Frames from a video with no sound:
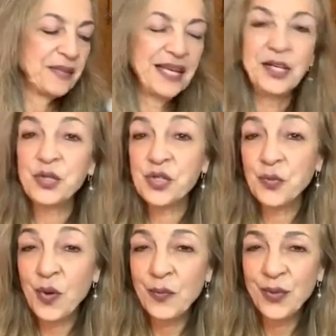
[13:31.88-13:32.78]
Here's
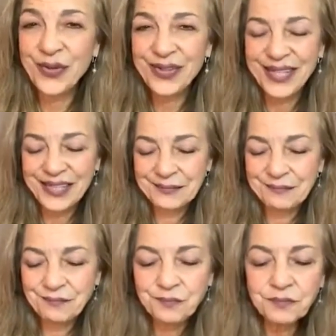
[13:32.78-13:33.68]
one more thing.
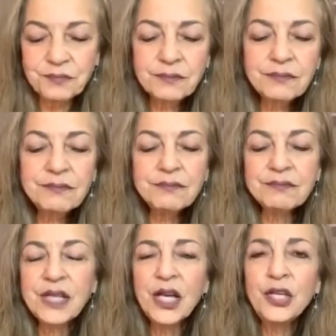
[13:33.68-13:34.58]

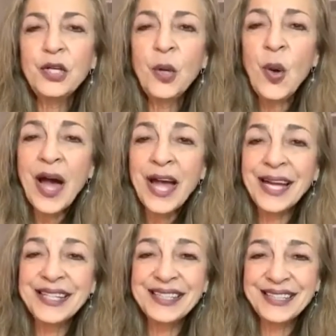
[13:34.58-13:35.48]
You know,
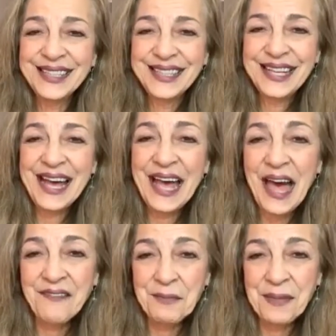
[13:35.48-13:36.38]
I
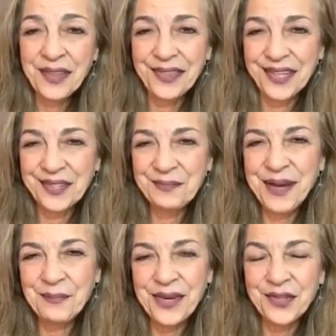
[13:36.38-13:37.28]
have a method.
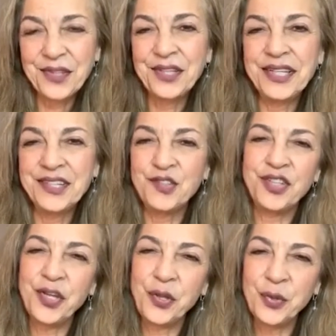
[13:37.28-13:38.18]
My method is
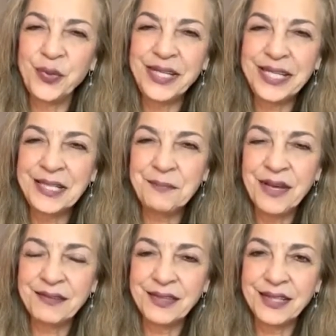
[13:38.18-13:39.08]
the 3E
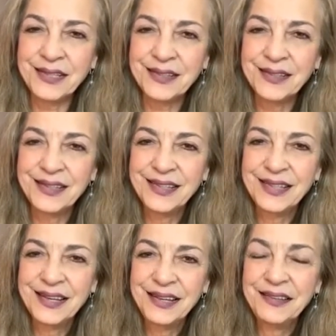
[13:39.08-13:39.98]
method.
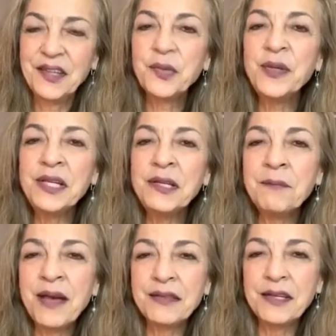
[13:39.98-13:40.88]
The 3E
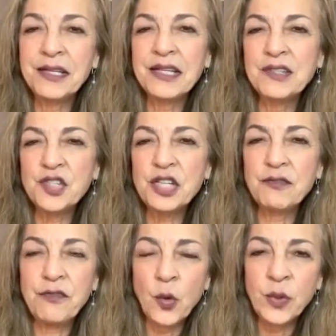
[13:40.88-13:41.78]
method is
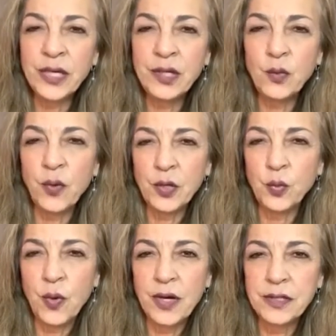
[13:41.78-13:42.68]
evoking
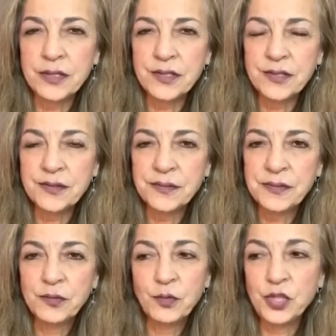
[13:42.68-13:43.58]
what was,
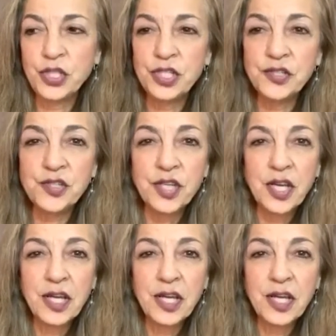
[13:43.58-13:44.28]
which is